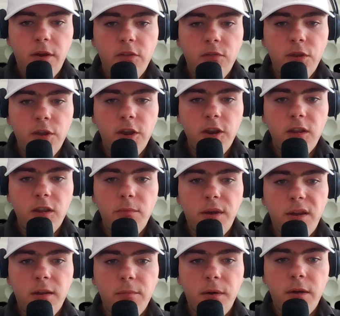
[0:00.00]
But it's really going to
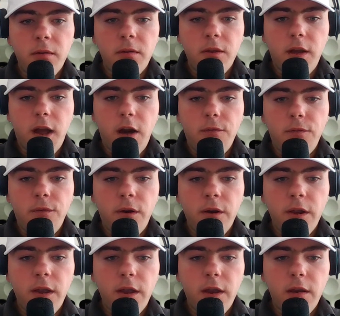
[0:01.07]
depend upon, how
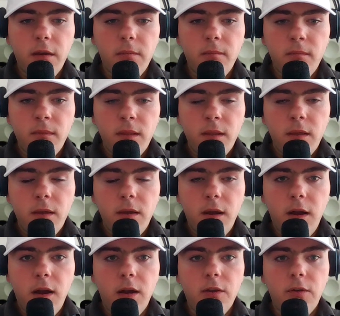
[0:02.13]
far can
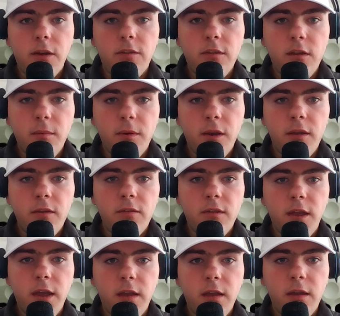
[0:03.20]
Grace Summerhays
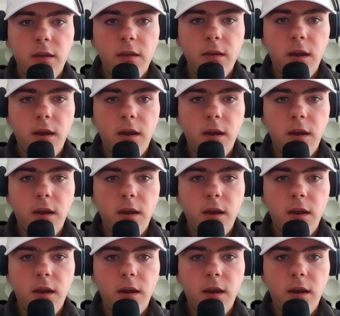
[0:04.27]
take